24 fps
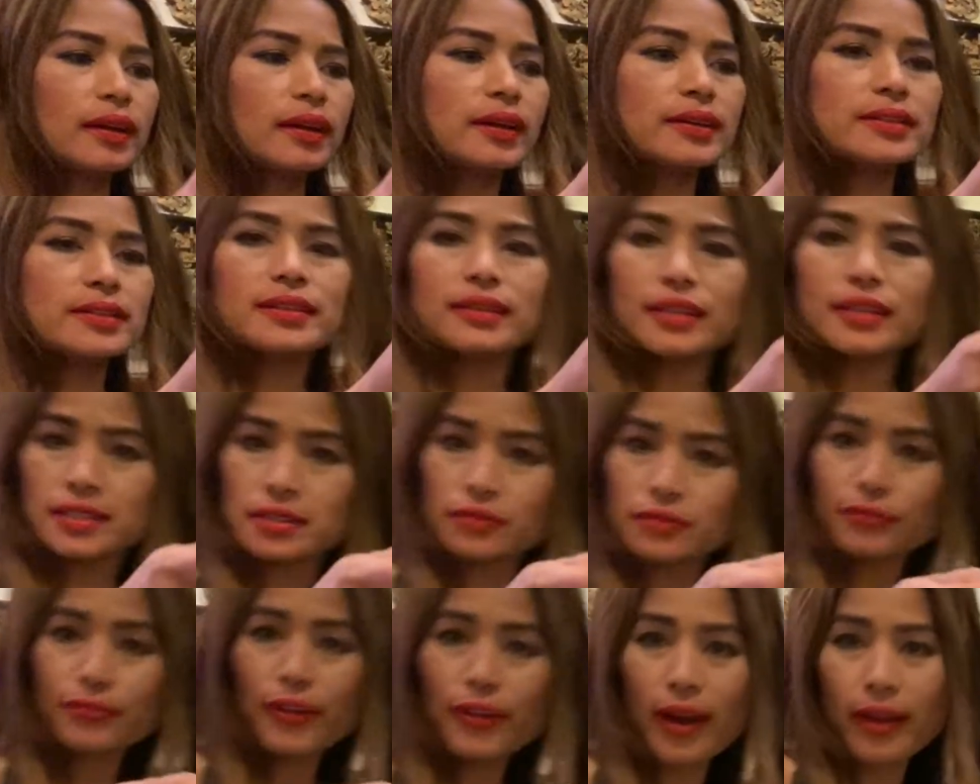Isn't
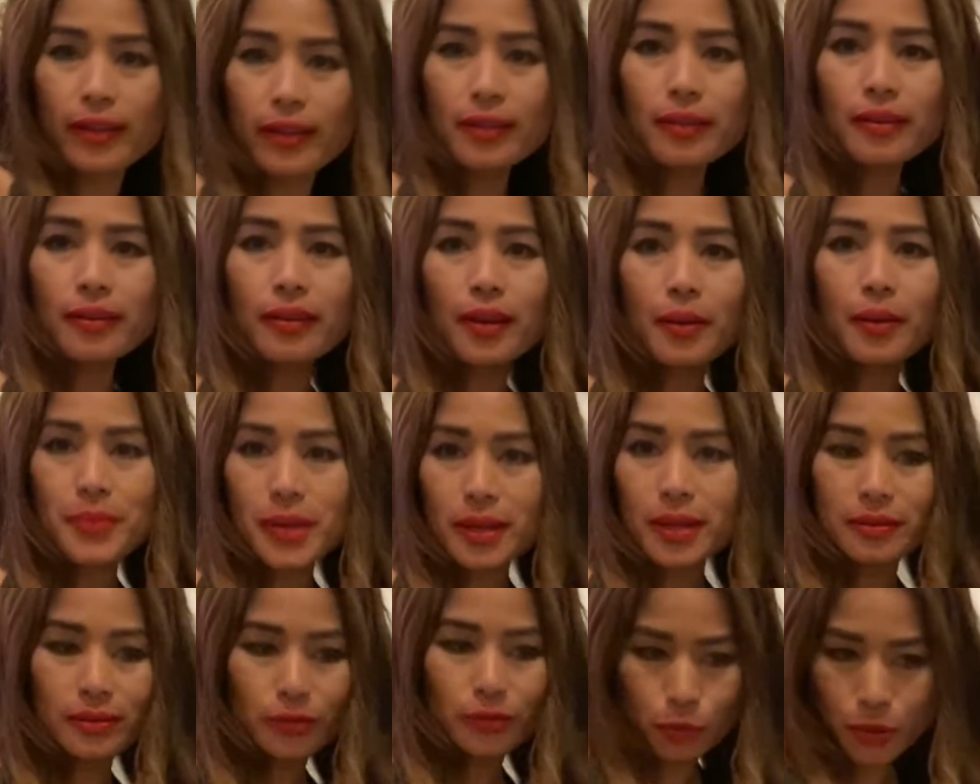this fire? I
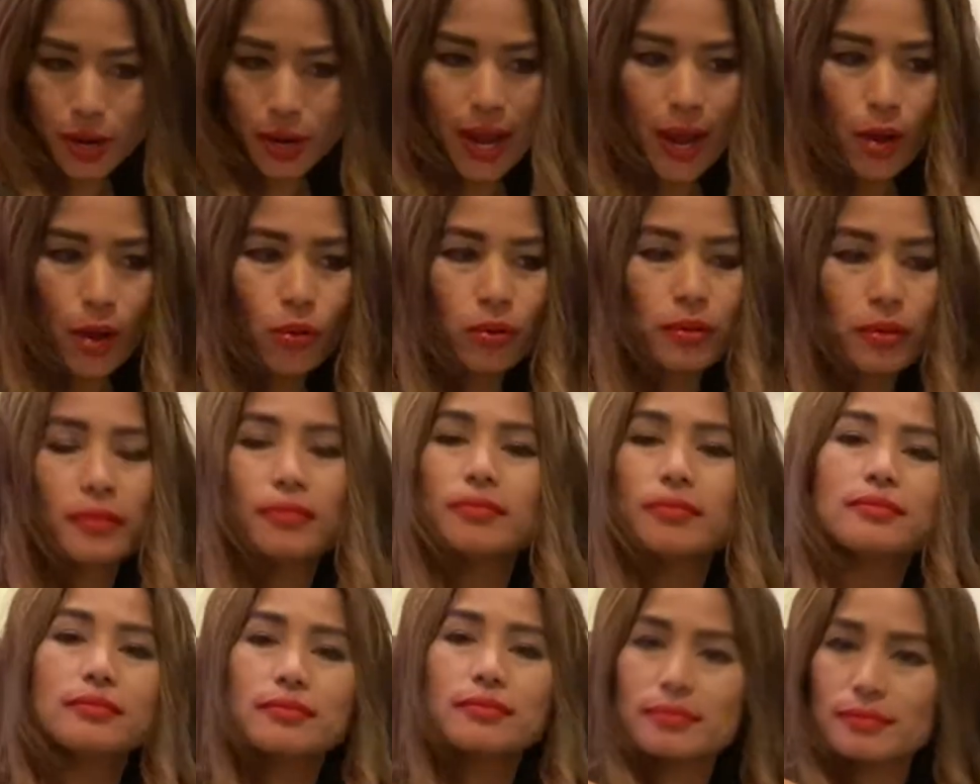mean, wow.
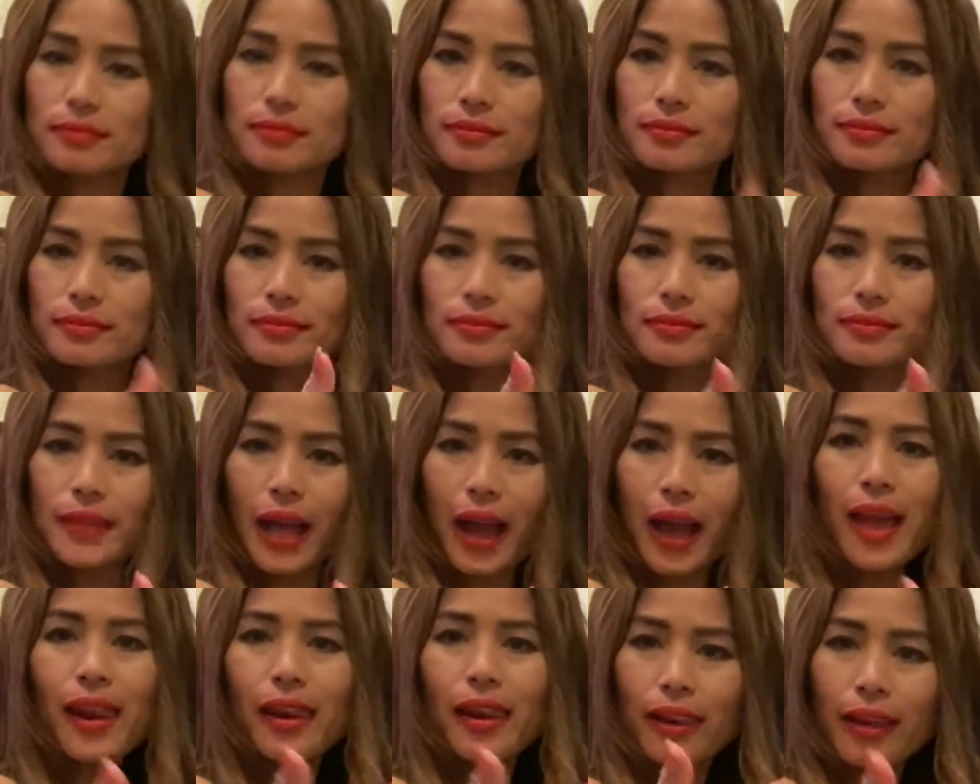
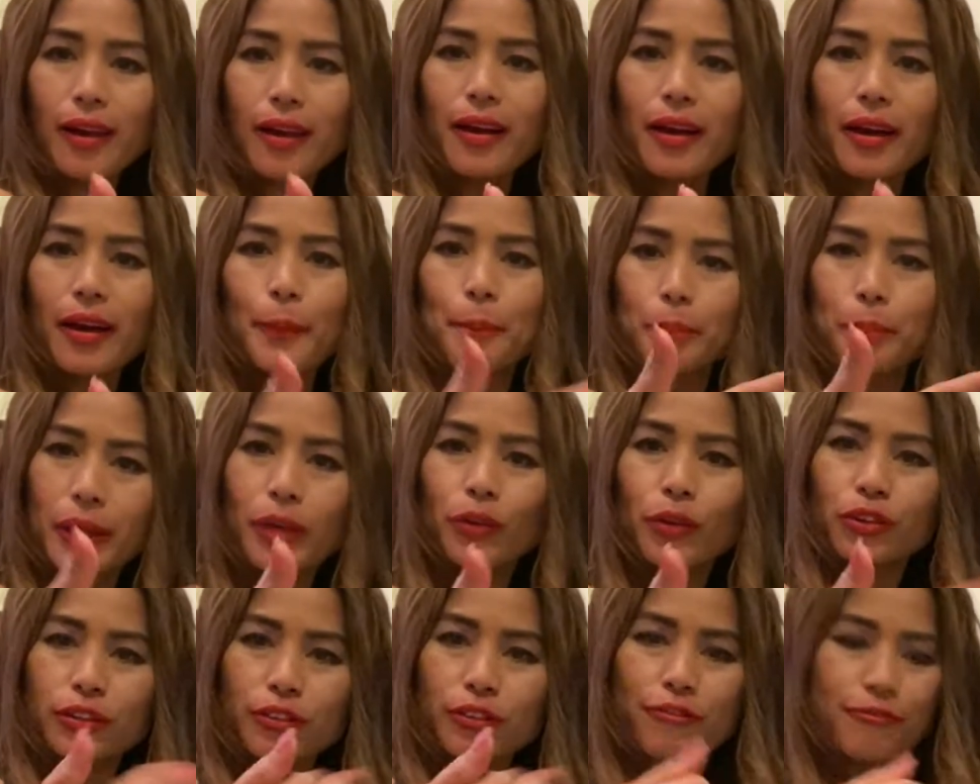I love being
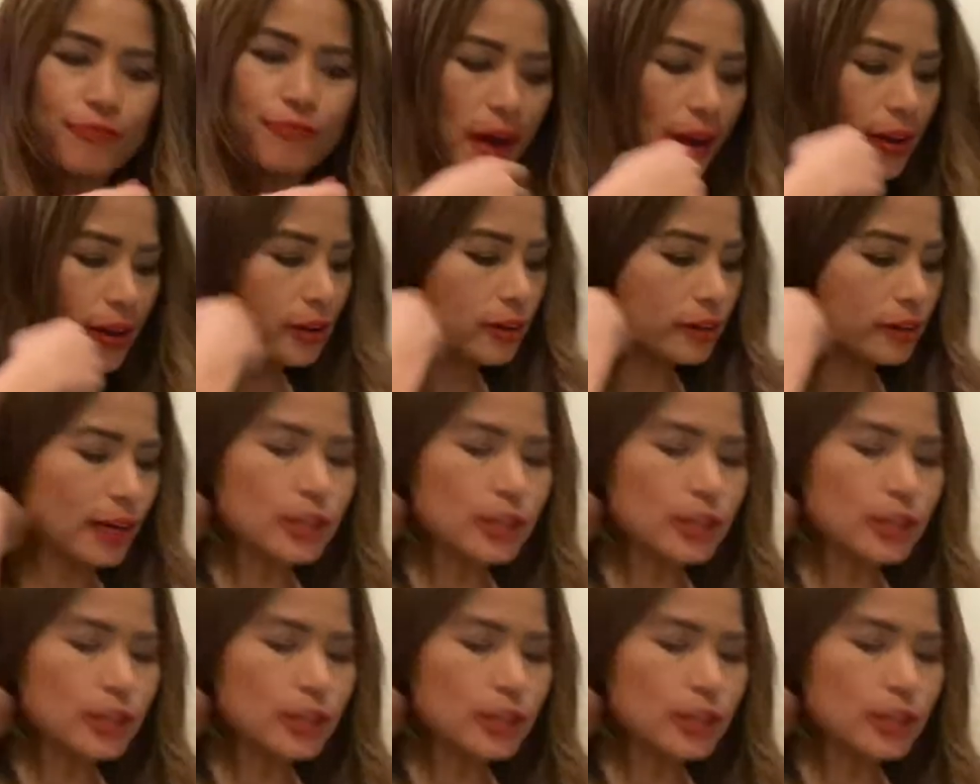on fire.